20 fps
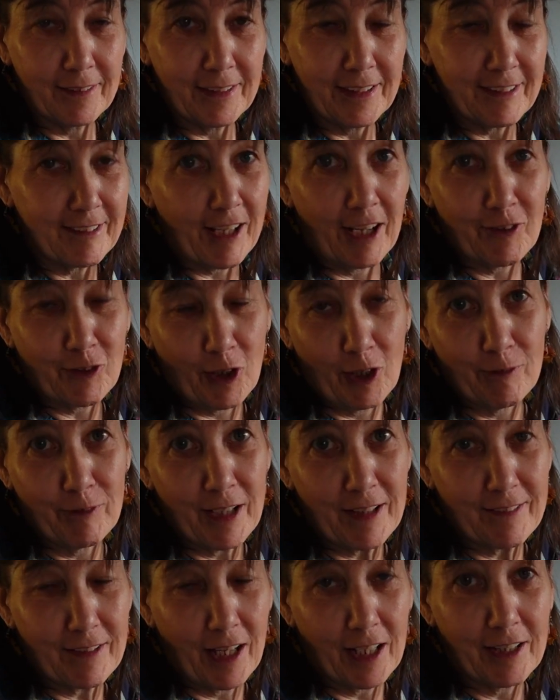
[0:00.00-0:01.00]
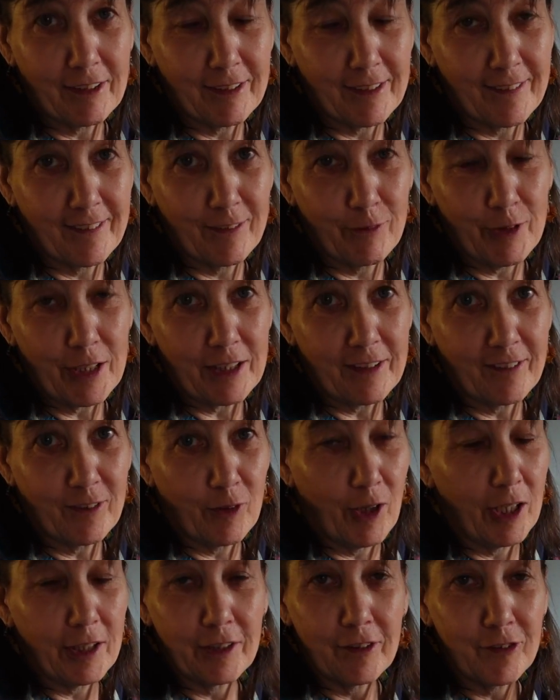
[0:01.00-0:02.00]
your dad always liked it sweet, so
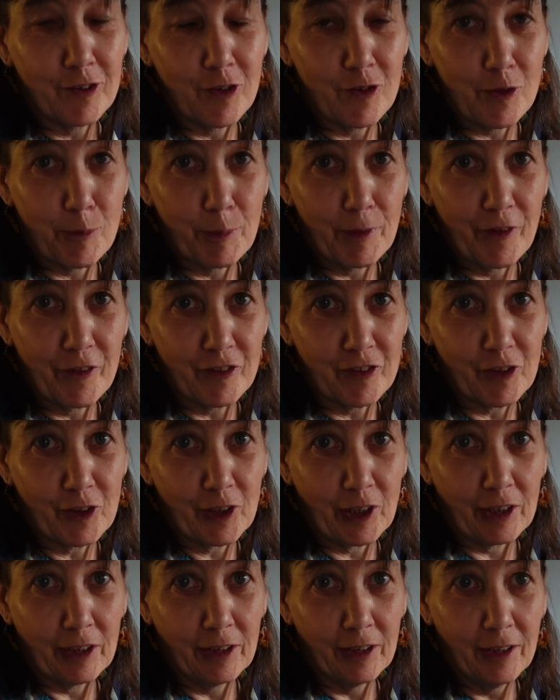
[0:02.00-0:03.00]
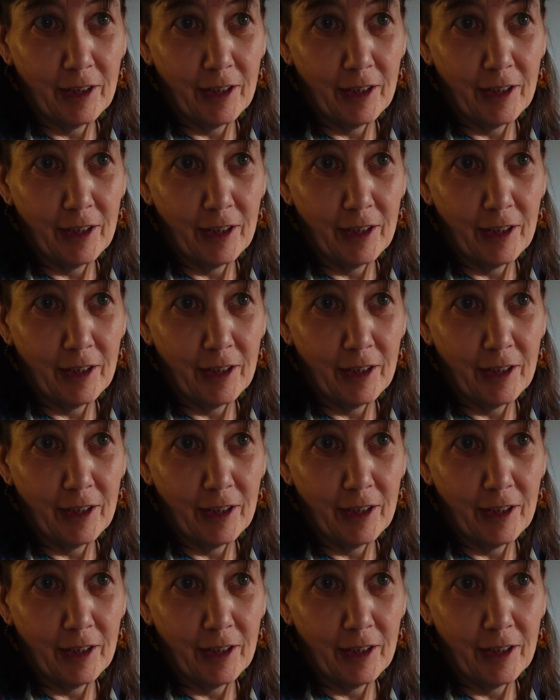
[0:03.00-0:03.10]
I used to double the sugar.